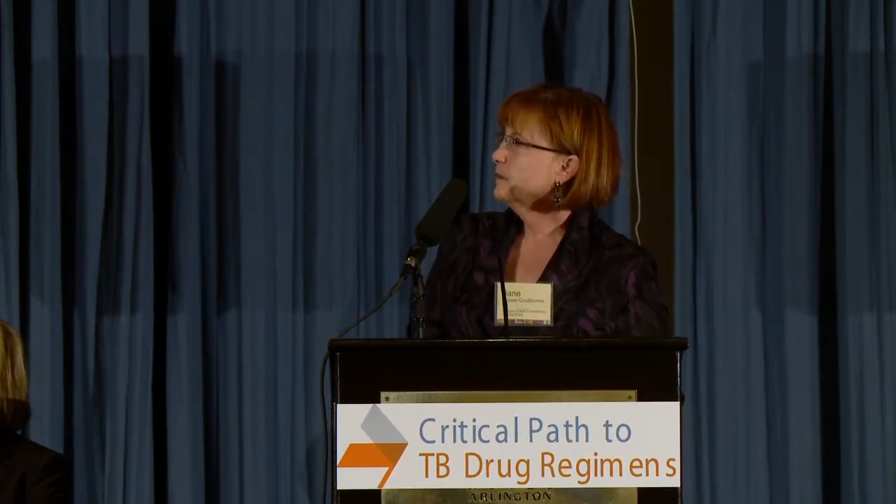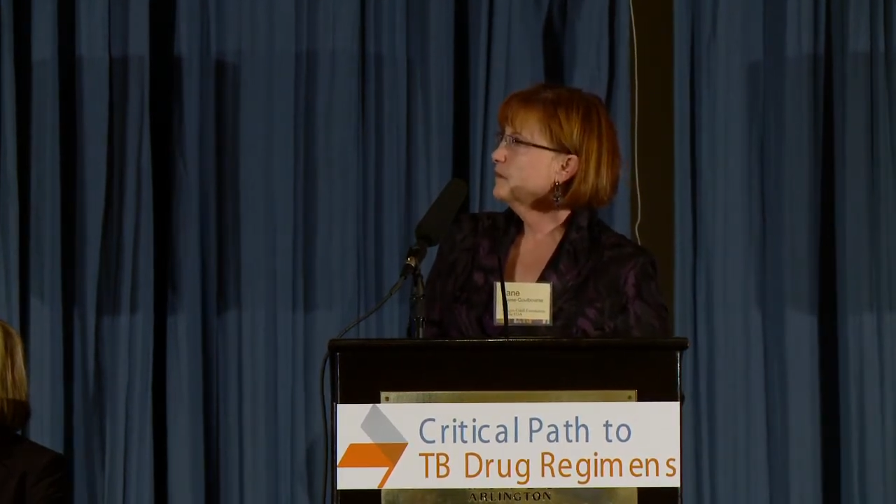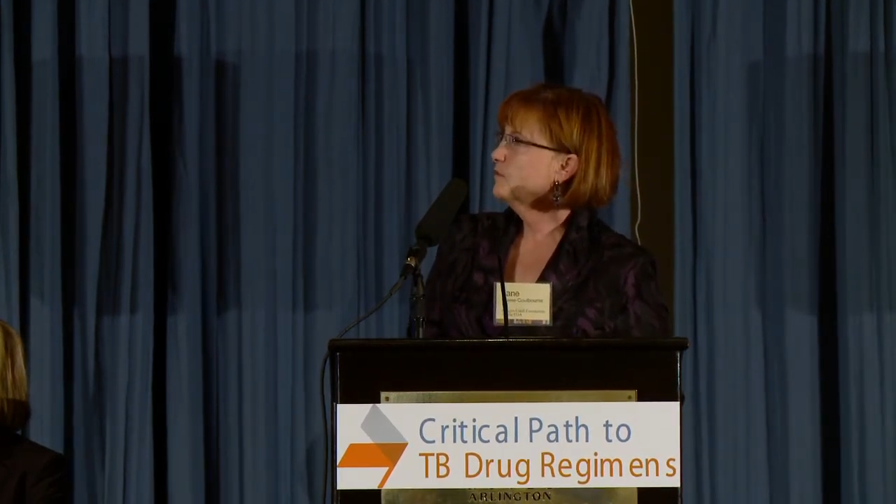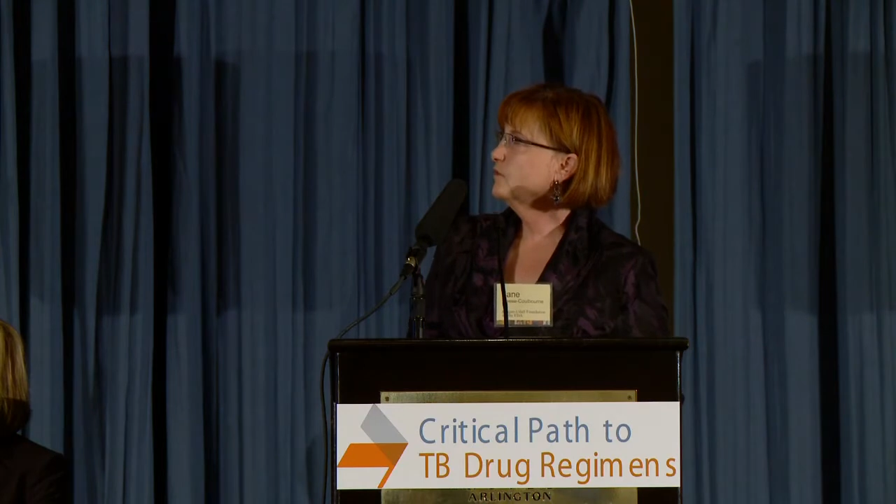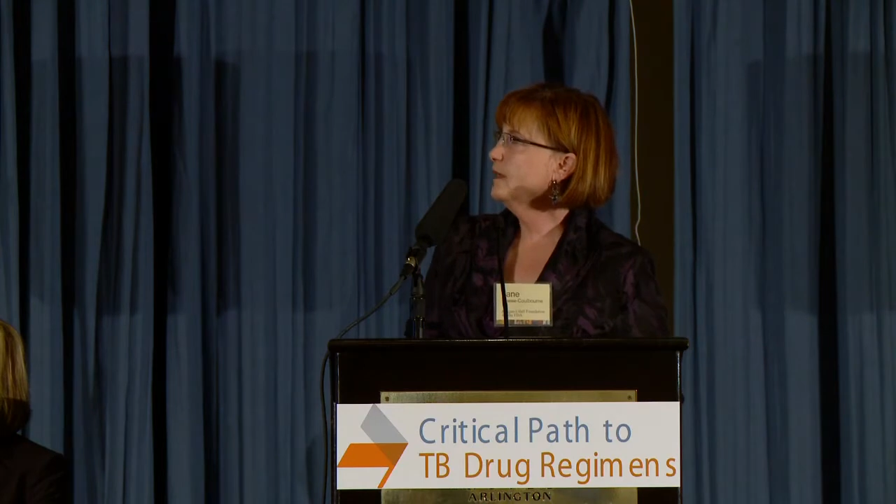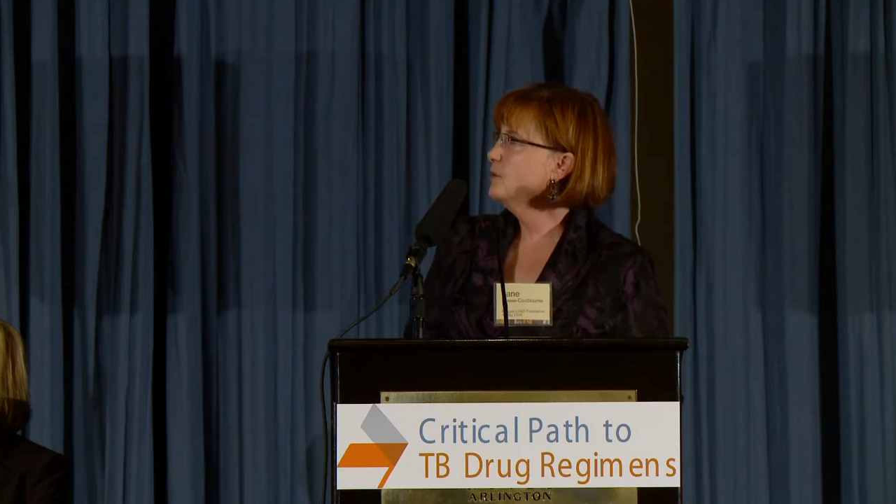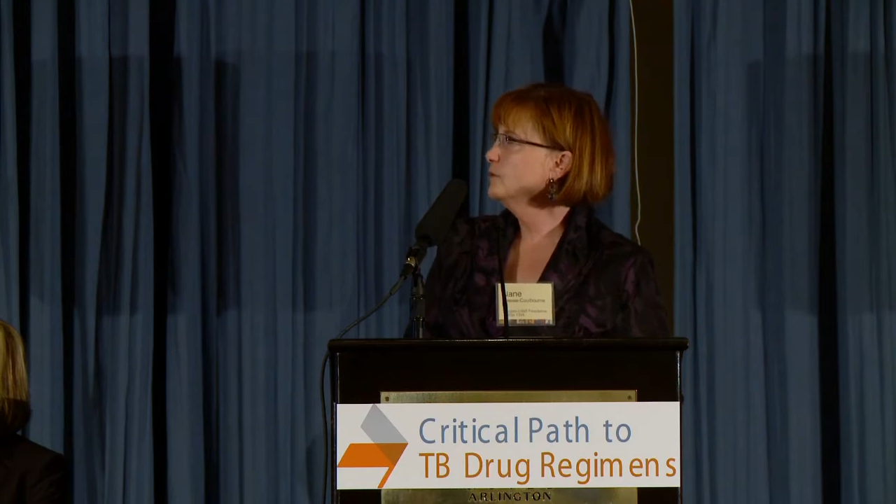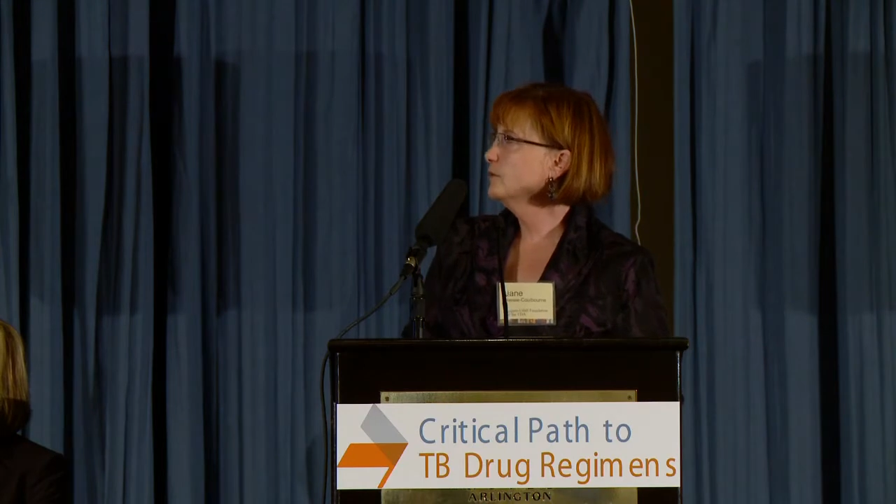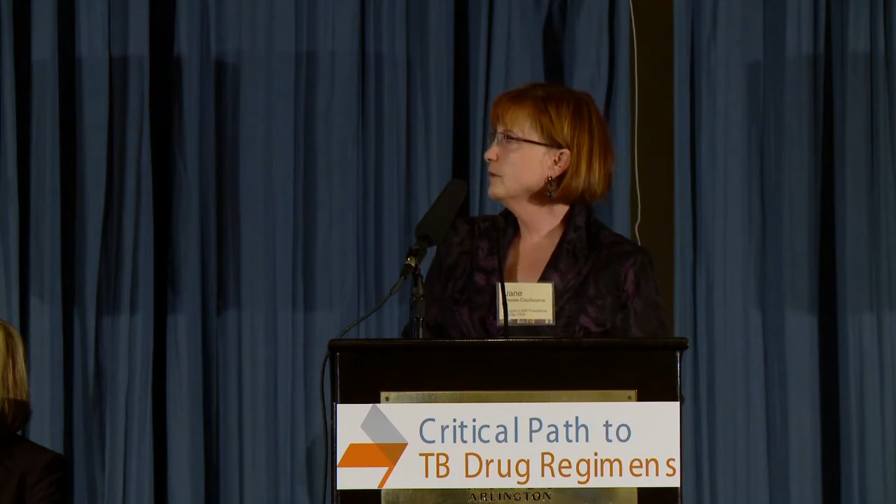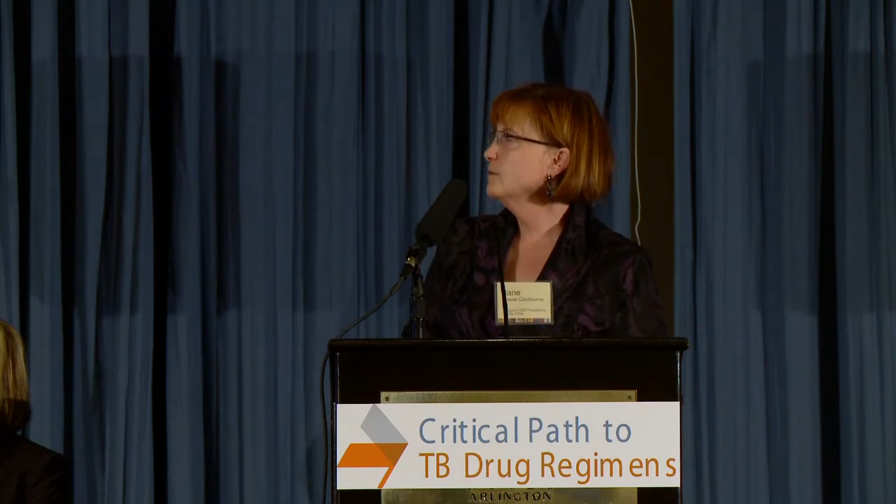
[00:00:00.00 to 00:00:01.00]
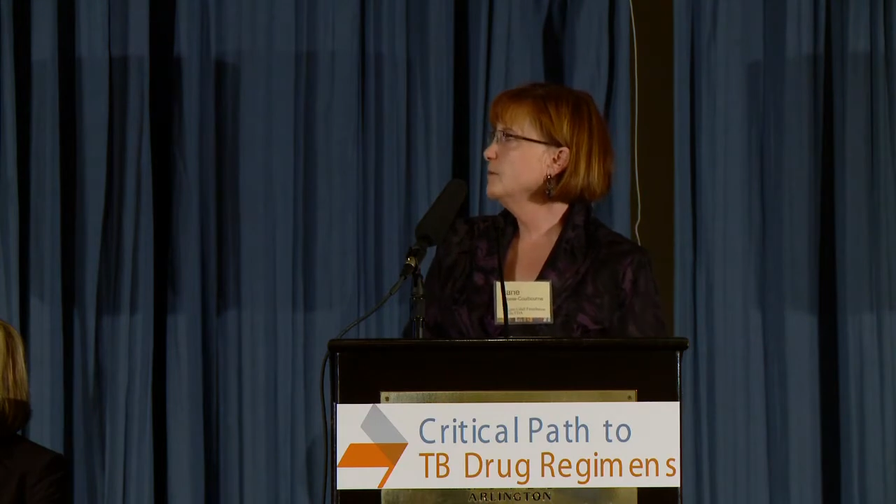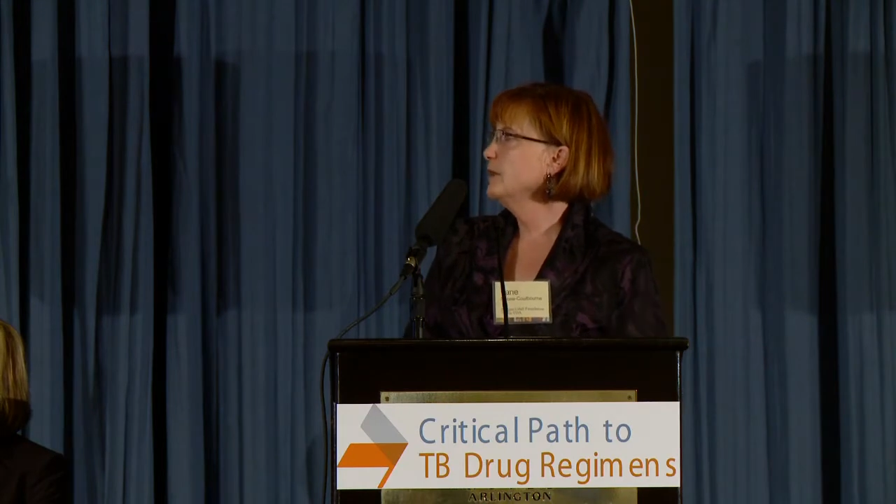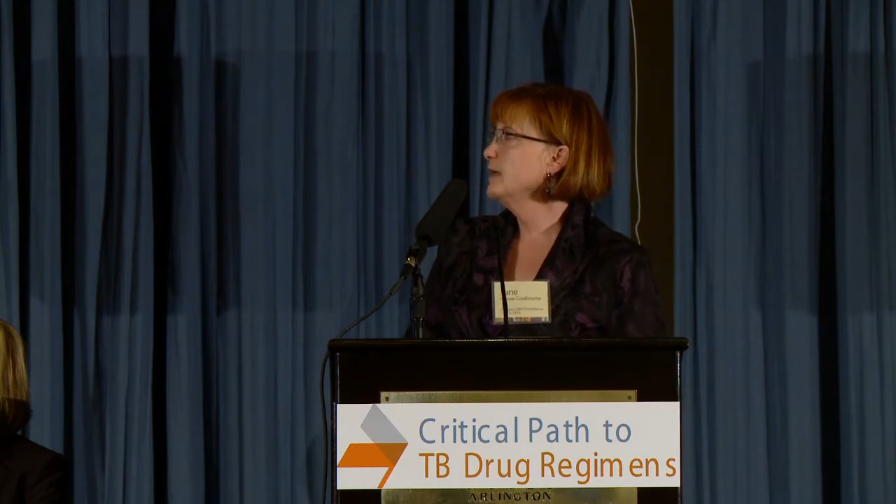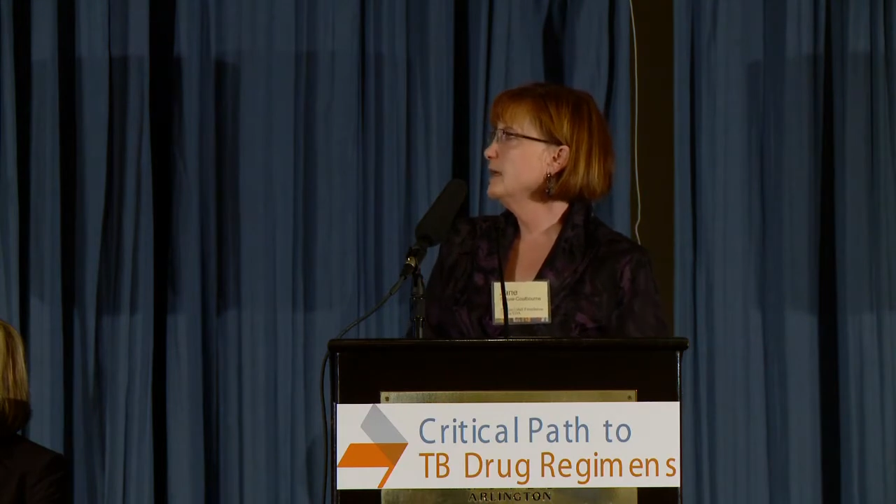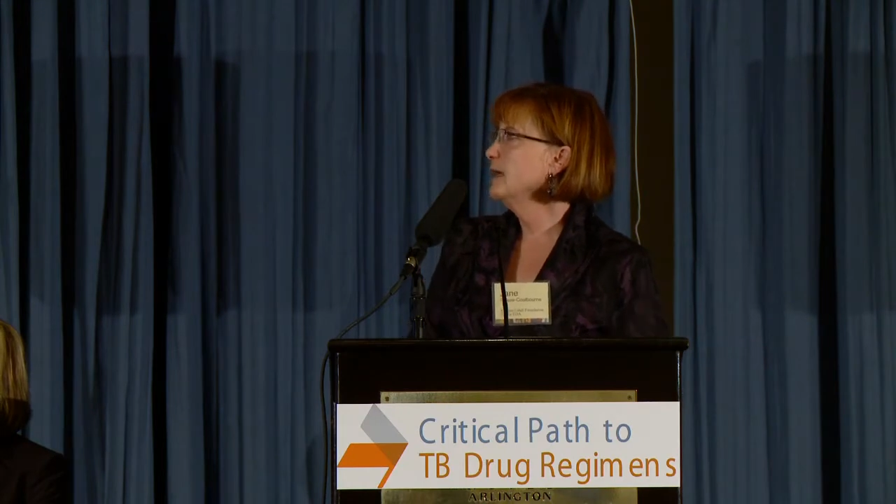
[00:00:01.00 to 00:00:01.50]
Stakeholder and community